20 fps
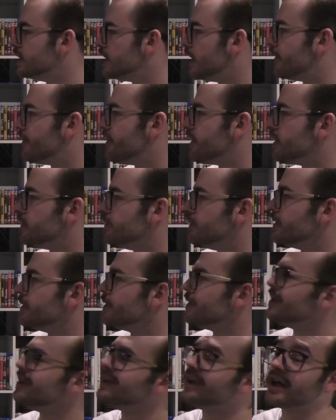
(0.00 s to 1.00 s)

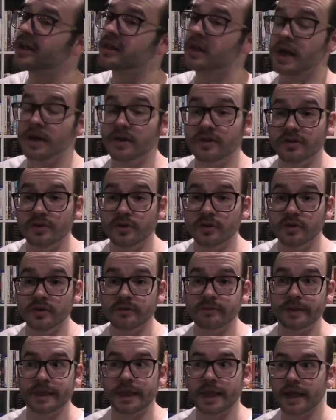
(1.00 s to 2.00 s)
availability, I like
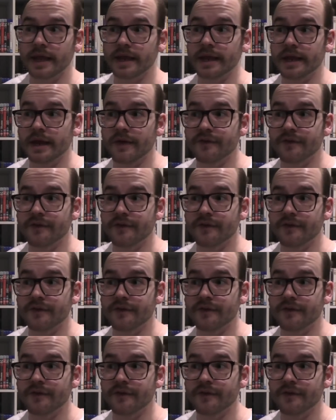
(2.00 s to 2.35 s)
sodas, but they